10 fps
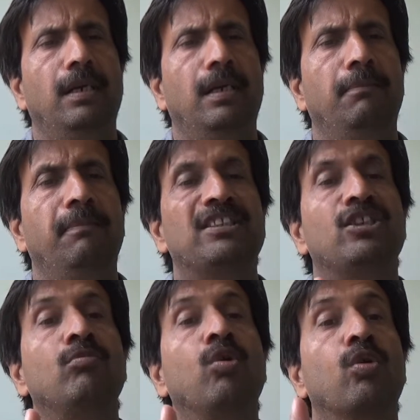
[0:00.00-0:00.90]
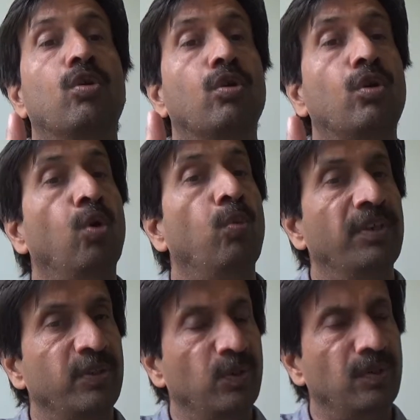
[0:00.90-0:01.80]

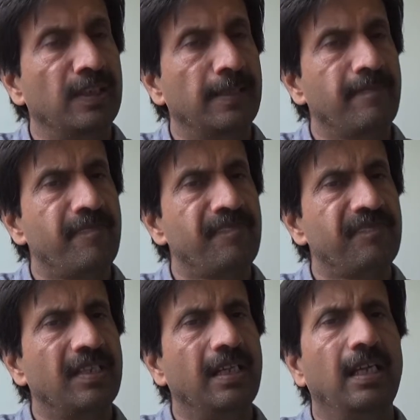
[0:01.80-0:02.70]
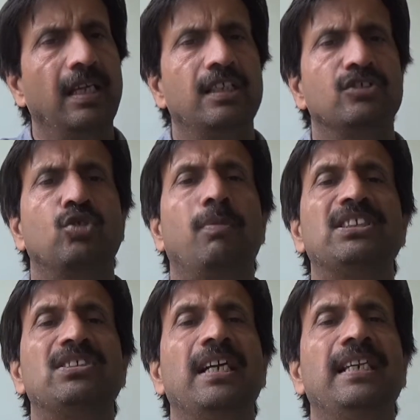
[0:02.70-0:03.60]
methemoglobin, you know. So by
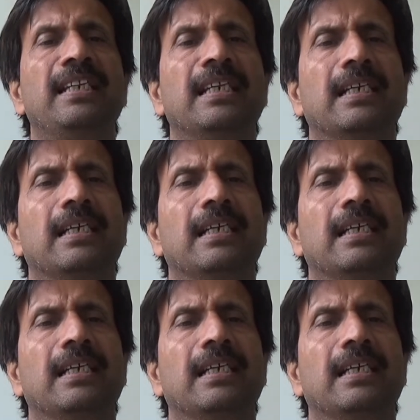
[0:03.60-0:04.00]
shining